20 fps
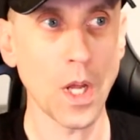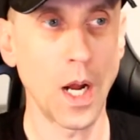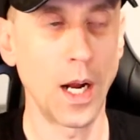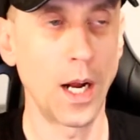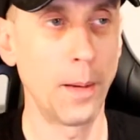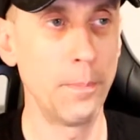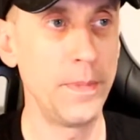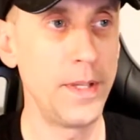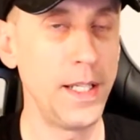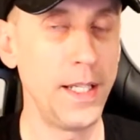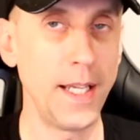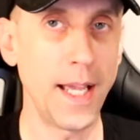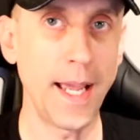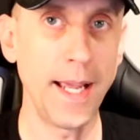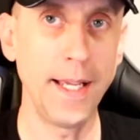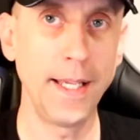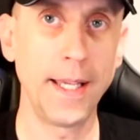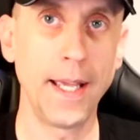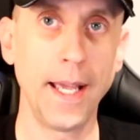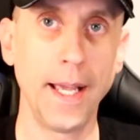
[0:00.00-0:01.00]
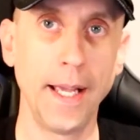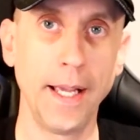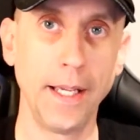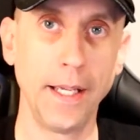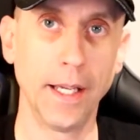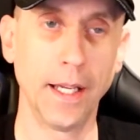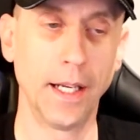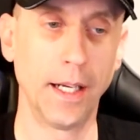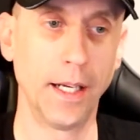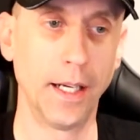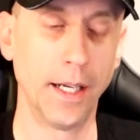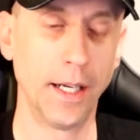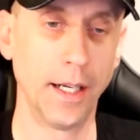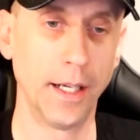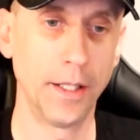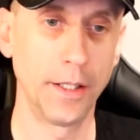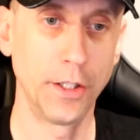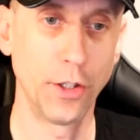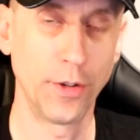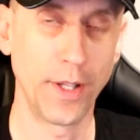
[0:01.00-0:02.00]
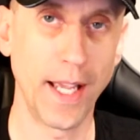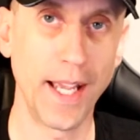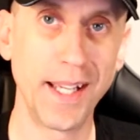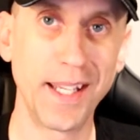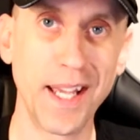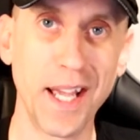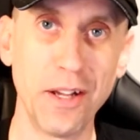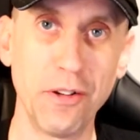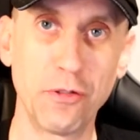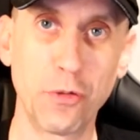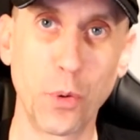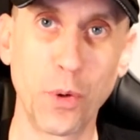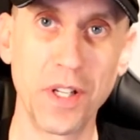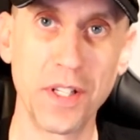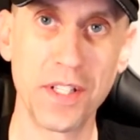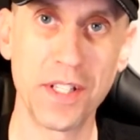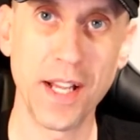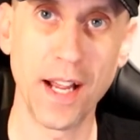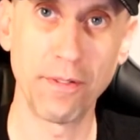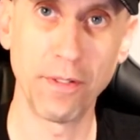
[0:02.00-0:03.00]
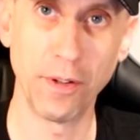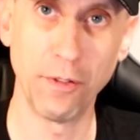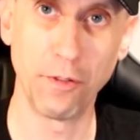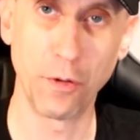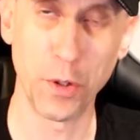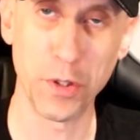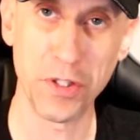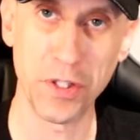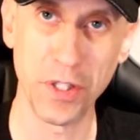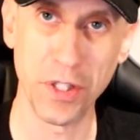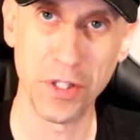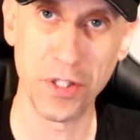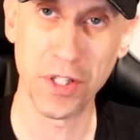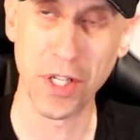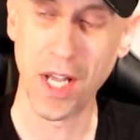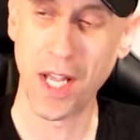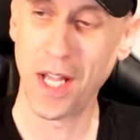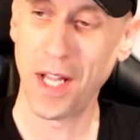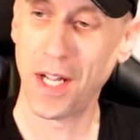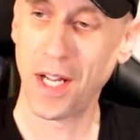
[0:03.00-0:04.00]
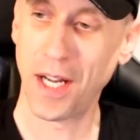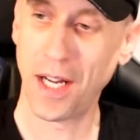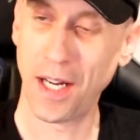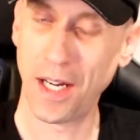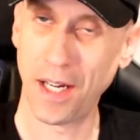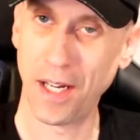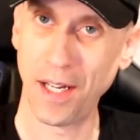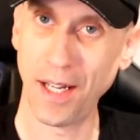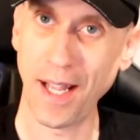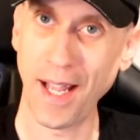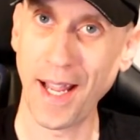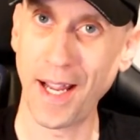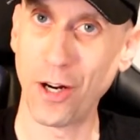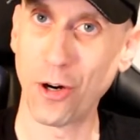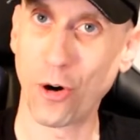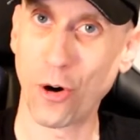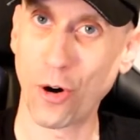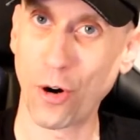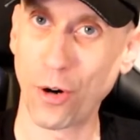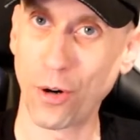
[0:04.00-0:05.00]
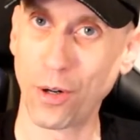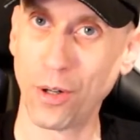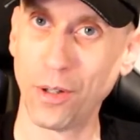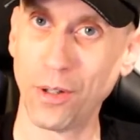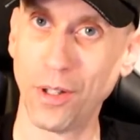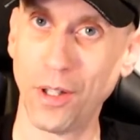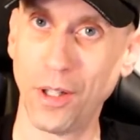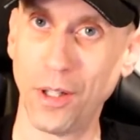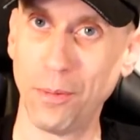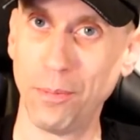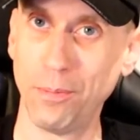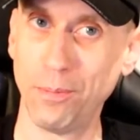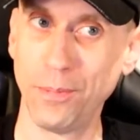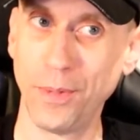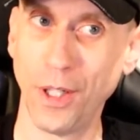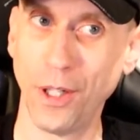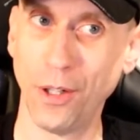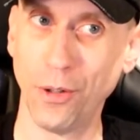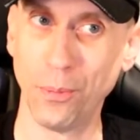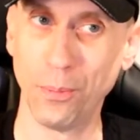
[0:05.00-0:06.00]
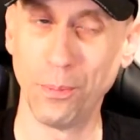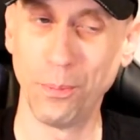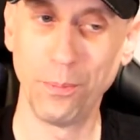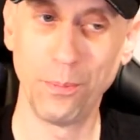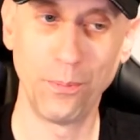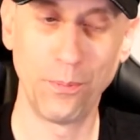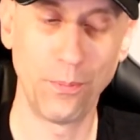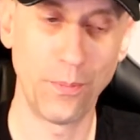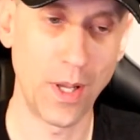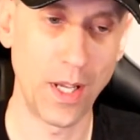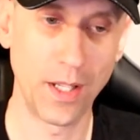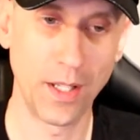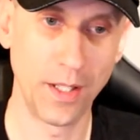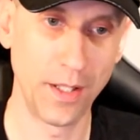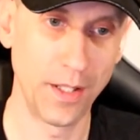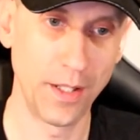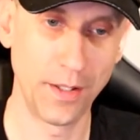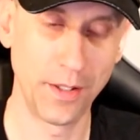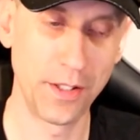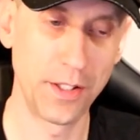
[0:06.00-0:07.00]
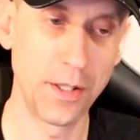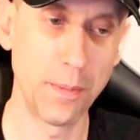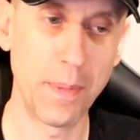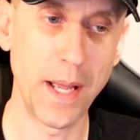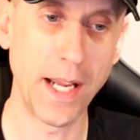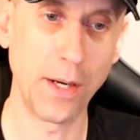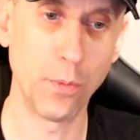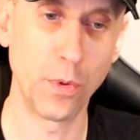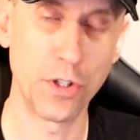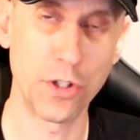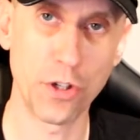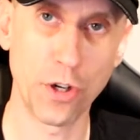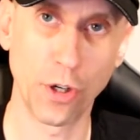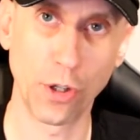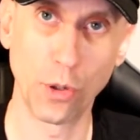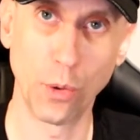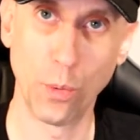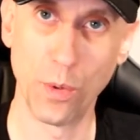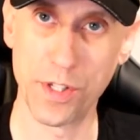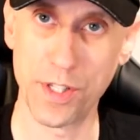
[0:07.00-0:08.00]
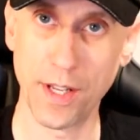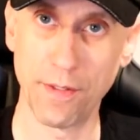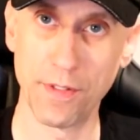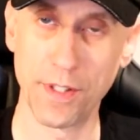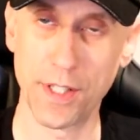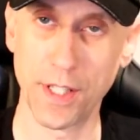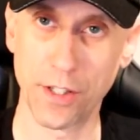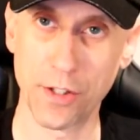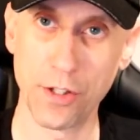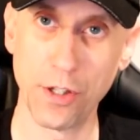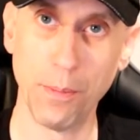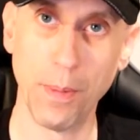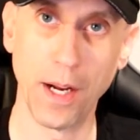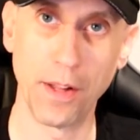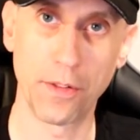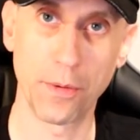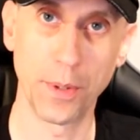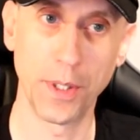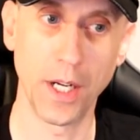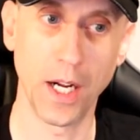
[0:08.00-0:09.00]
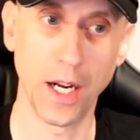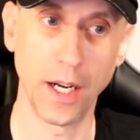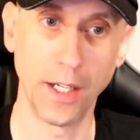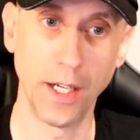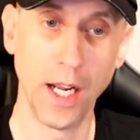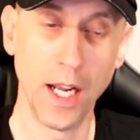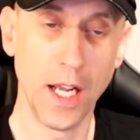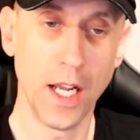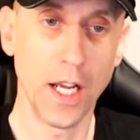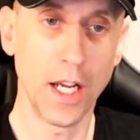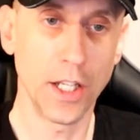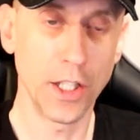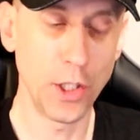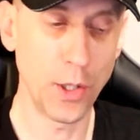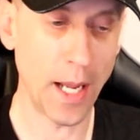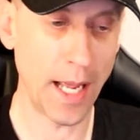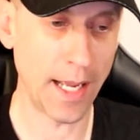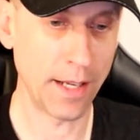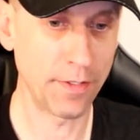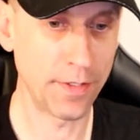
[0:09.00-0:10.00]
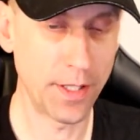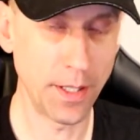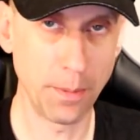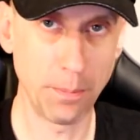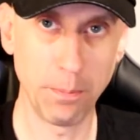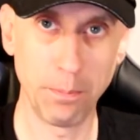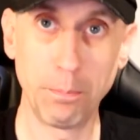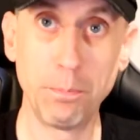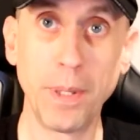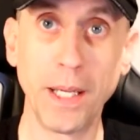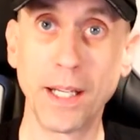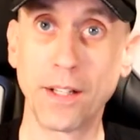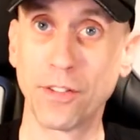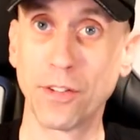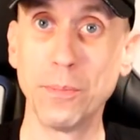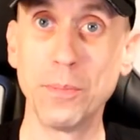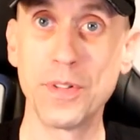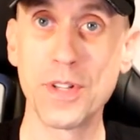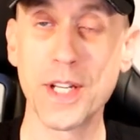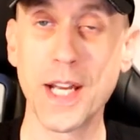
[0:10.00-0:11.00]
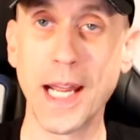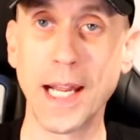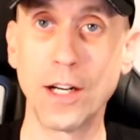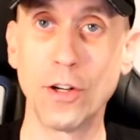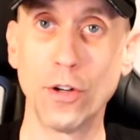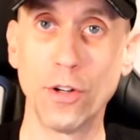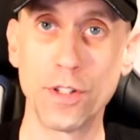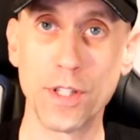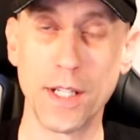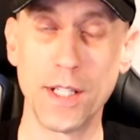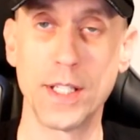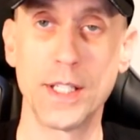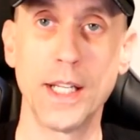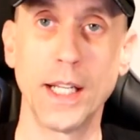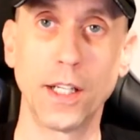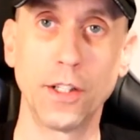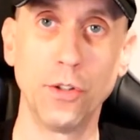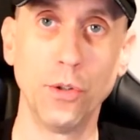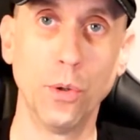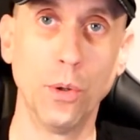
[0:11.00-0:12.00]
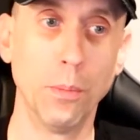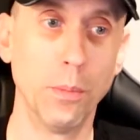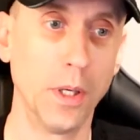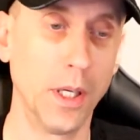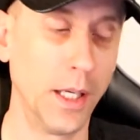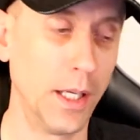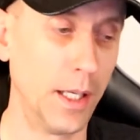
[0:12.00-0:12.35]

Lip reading: the AK, the AK-47 versus AR, debate when you start going with 7.62 by 3.9. You have to pick some standards and stick to them.